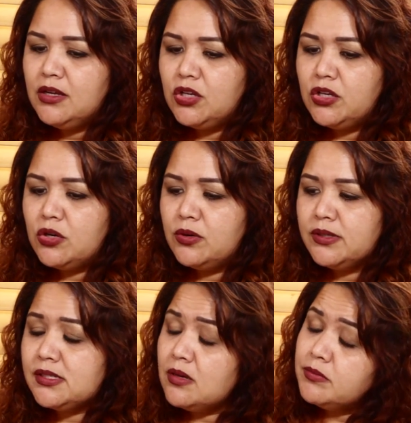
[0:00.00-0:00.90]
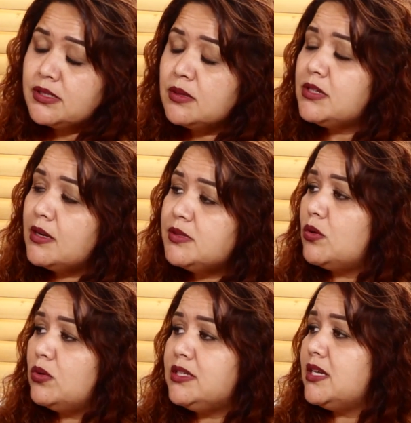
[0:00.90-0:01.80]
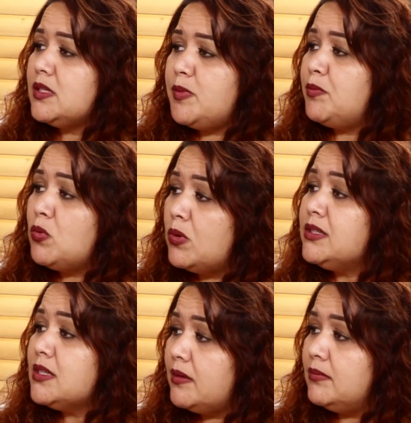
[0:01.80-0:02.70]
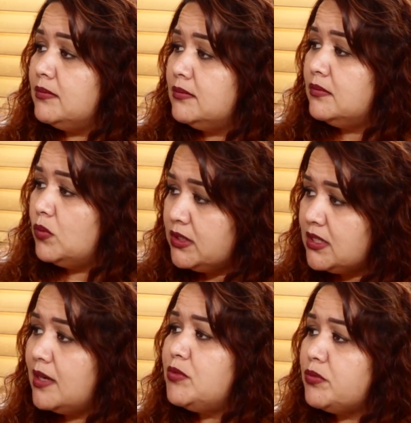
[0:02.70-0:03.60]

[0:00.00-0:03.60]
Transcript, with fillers: You know, and some sometimes it only takes people one time, one yeah. time